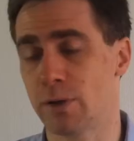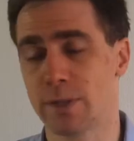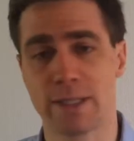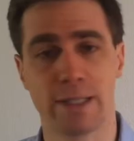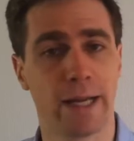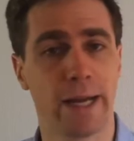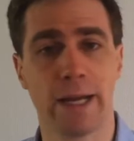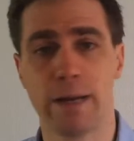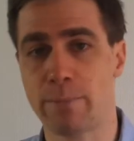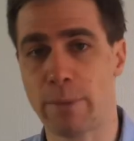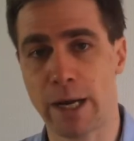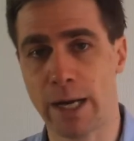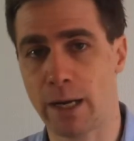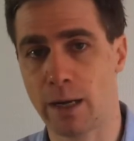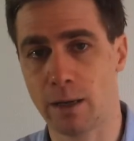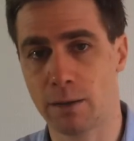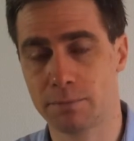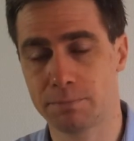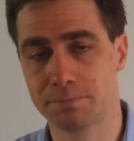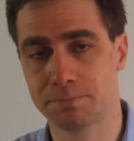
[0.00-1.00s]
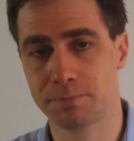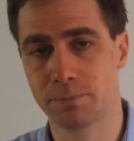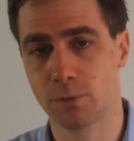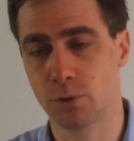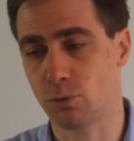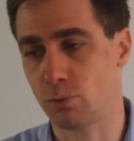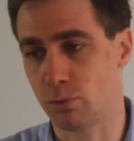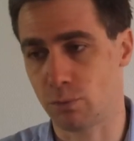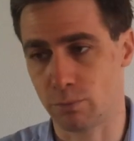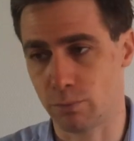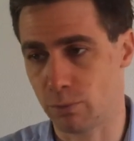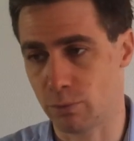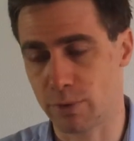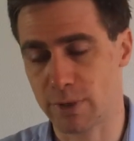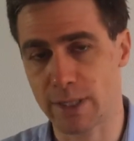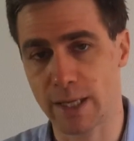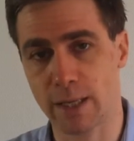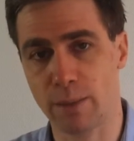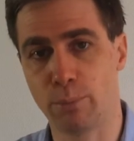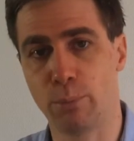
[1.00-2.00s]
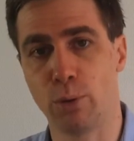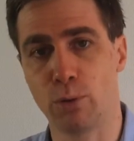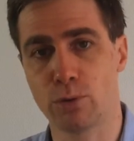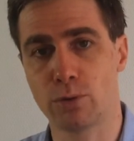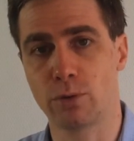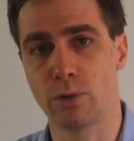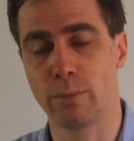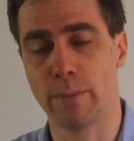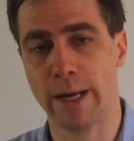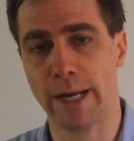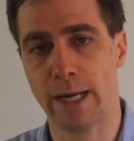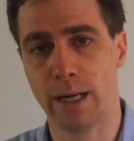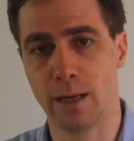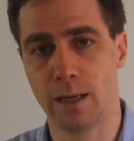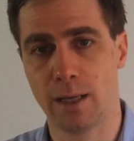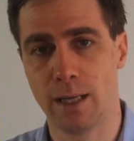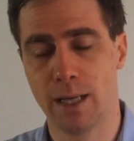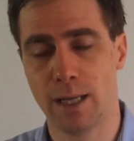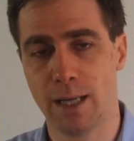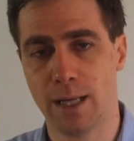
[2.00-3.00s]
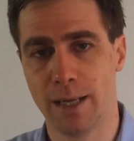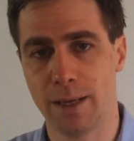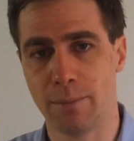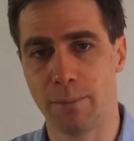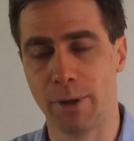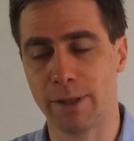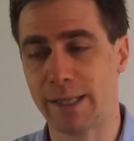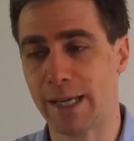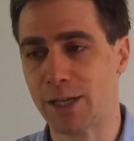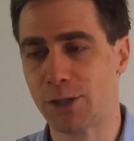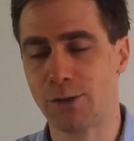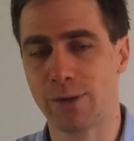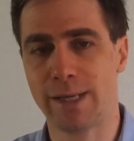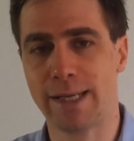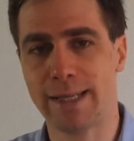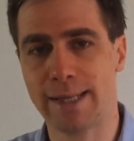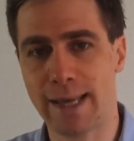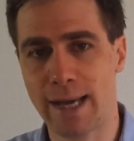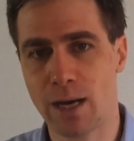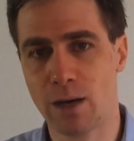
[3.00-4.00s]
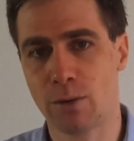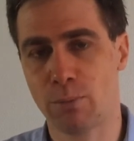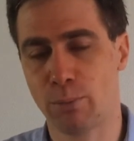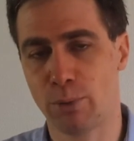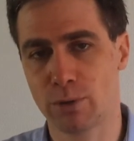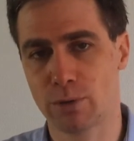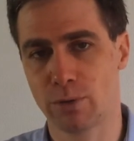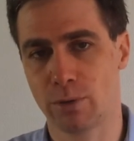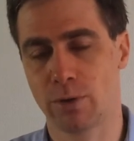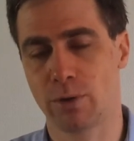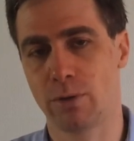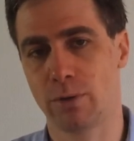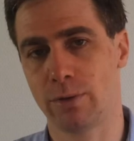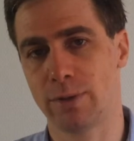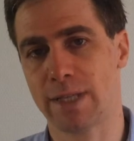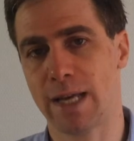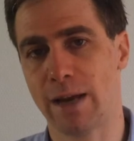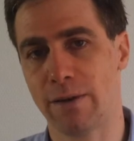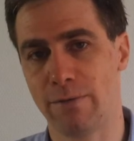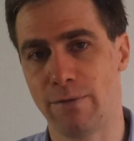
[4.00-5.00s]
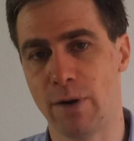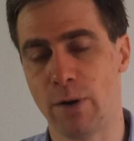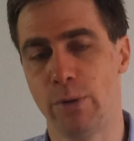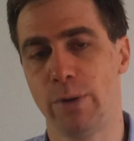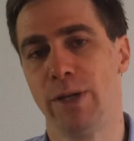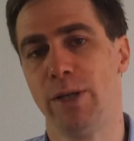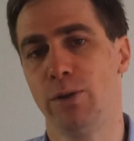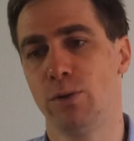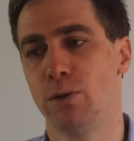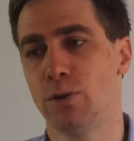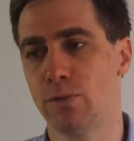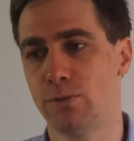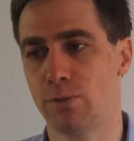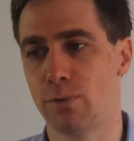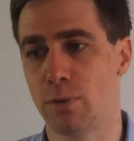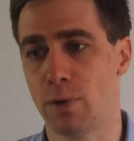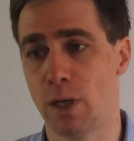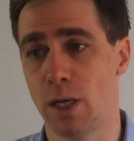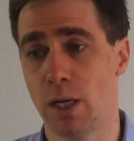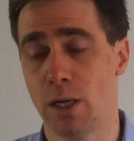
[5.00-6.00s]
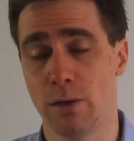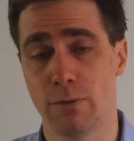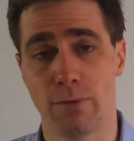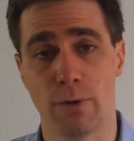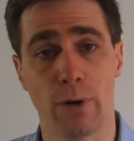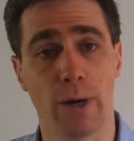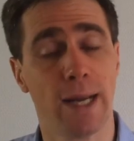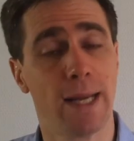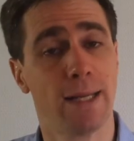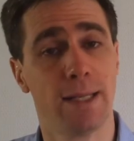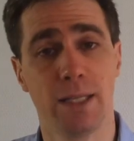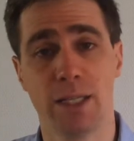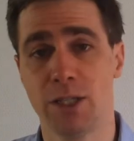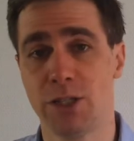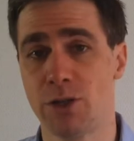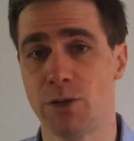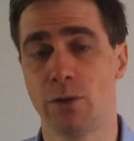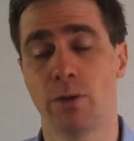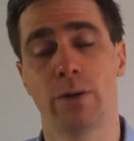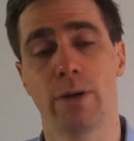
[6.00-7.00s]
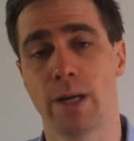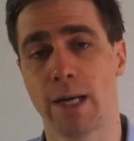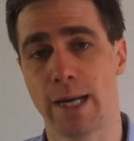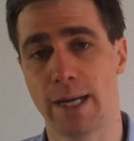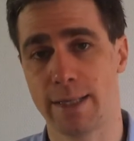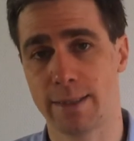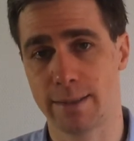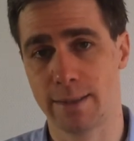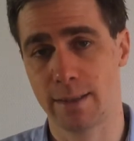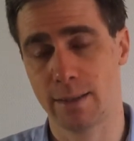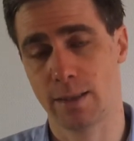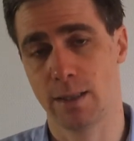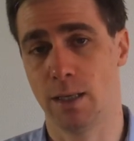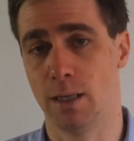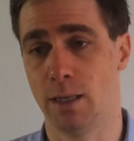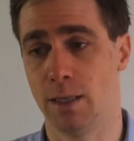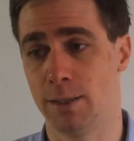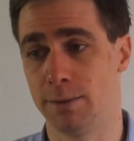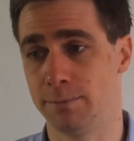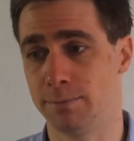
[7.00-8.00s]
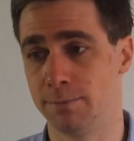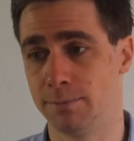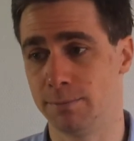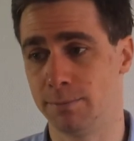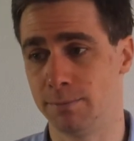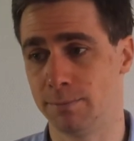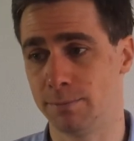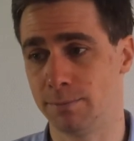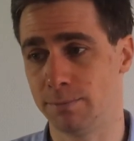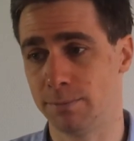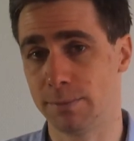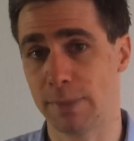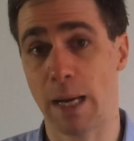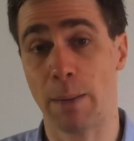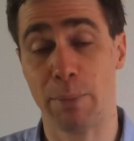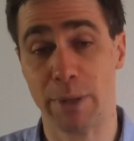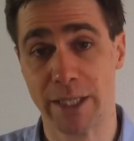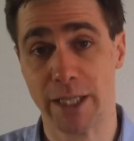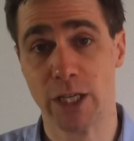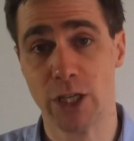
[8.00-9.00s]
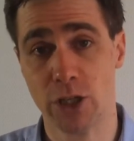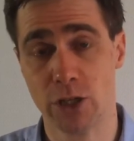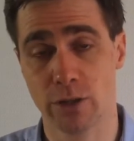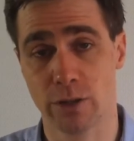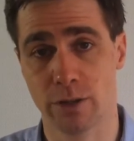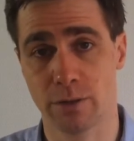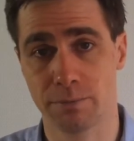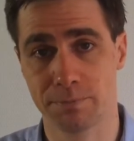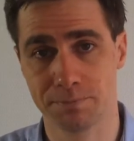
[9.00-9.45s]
snail mail, to send postal mail. But actually now postal codes are very useful for any geolocalized application.